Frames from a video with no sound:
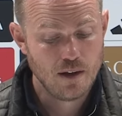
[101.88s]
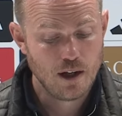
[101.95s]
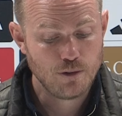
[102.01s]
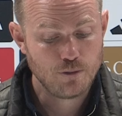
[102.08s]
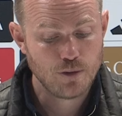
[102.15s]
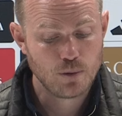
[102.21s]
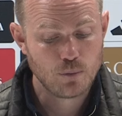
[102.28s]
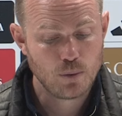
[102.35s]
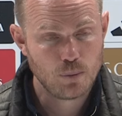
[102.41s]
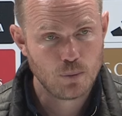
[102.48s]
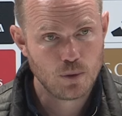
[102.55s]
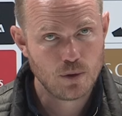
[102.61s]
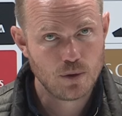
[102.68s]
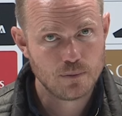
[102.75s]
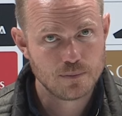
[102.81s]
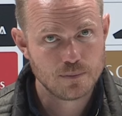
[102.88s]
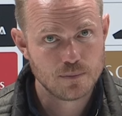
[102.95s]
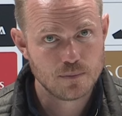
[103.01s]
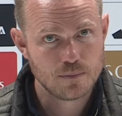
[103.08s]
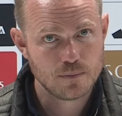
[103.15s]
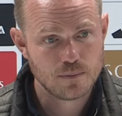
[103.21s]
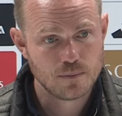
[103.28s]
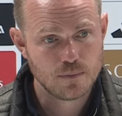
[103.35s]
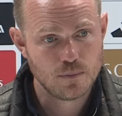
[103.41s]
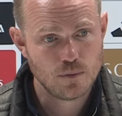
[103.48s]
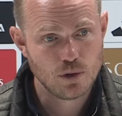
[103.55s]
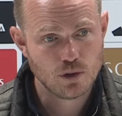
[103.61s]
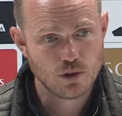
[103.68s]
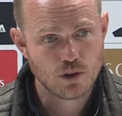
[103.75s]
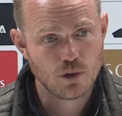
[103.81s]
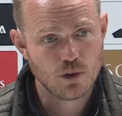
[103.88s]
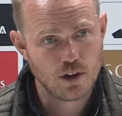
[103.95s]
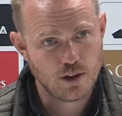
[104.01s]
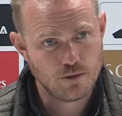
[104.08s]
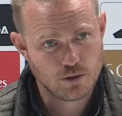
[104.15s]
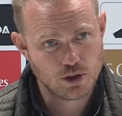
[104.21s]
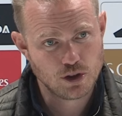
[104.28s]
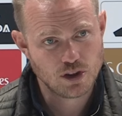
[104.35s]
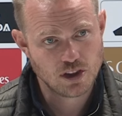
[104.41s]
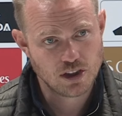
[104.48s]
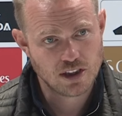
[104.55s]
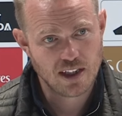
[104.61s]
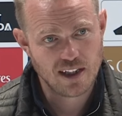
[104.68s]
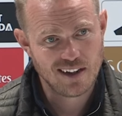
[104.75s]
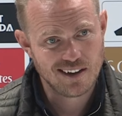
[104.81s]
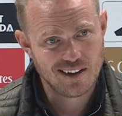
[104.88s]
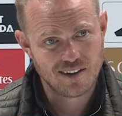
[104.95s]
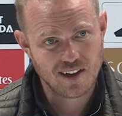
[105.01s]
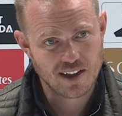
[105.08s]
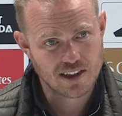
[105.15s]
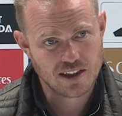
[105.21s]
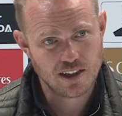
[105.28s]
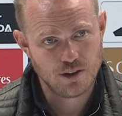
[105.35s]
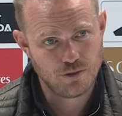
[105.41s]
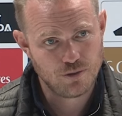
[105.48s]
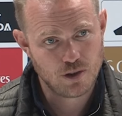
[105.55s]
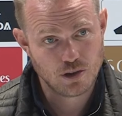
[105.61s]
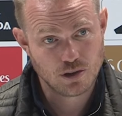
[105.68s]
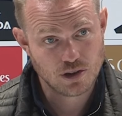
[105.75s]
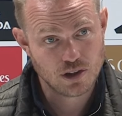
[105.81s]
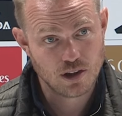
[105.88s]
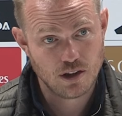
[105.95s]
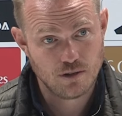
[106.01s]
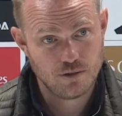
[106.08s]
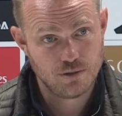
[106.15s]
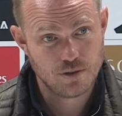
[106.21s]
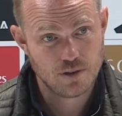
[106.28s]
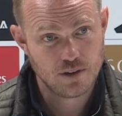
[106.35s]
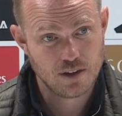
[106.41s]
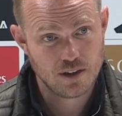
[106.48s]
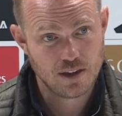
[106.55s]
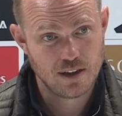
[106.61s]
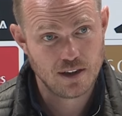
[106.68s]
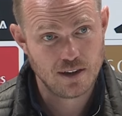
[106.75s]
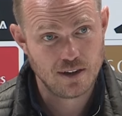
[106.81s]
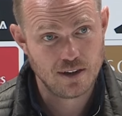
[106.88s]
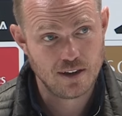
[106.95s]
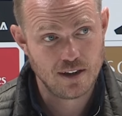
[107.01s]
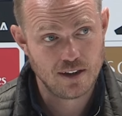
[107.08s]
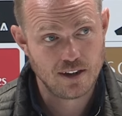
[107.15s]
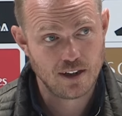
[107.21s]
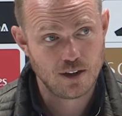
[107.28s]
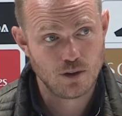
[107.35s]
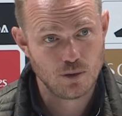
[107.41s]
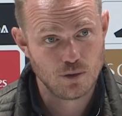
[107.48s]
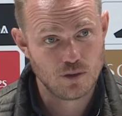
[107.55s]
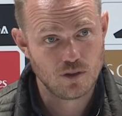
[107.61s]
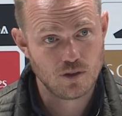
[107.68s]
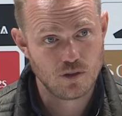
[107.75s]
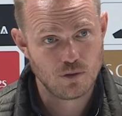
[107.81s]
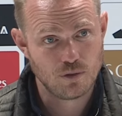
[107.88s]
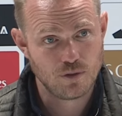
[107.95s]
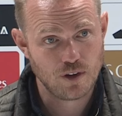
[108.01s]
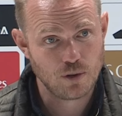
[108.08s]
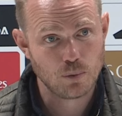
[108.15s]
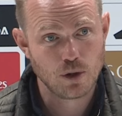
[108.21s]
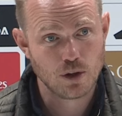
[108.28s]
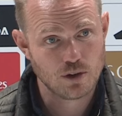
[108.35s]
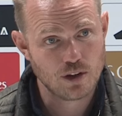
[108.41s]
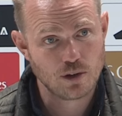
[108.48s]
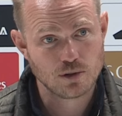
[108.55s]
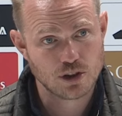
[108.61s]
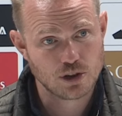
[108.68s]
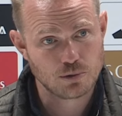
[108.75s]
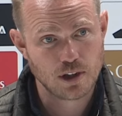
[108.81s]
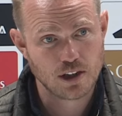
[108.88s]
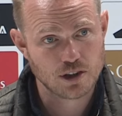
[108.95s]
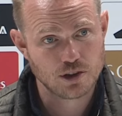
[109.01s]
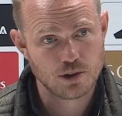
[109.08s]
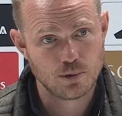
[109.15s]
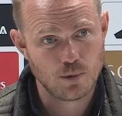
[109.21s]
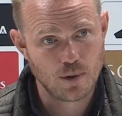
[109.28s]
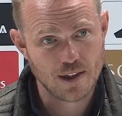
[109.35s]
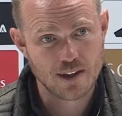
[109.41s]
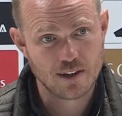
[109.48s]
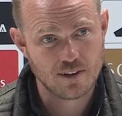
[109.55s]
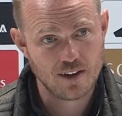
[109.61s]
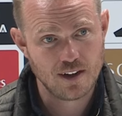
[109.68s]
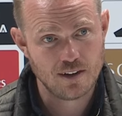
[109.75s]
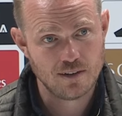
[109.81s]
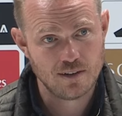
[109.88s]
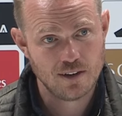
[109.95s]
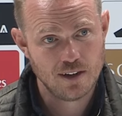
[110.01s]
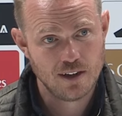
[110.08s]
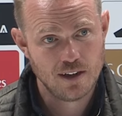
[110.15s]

I think we were not good enough to sustain the attacks in the first half. Uh, and I don't think we got our structure right there.